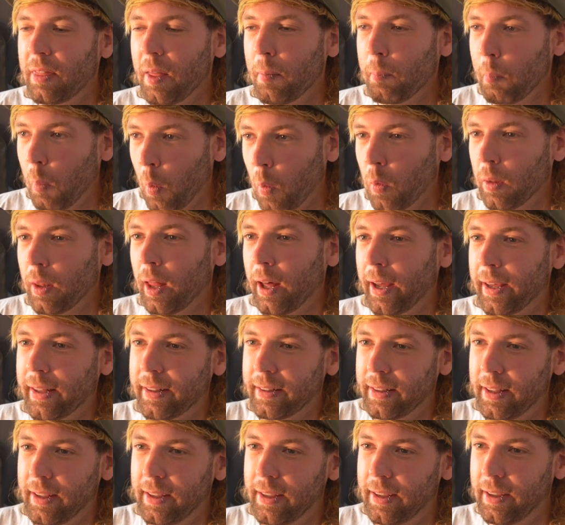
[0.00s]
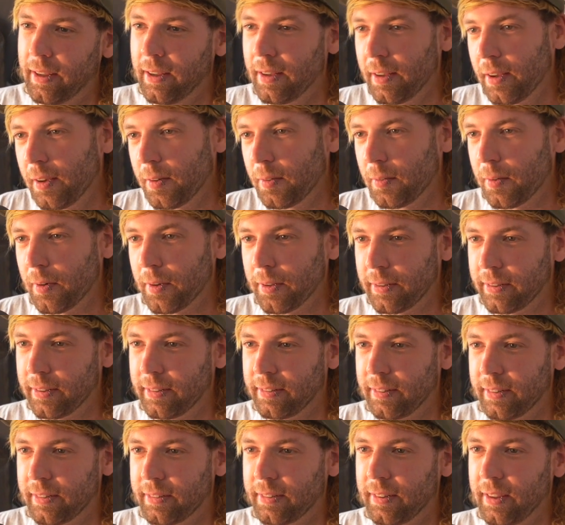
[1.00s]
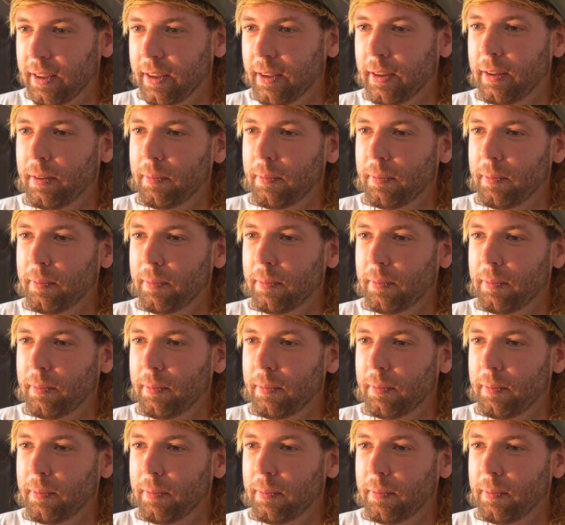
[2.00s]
more likely route to succeed.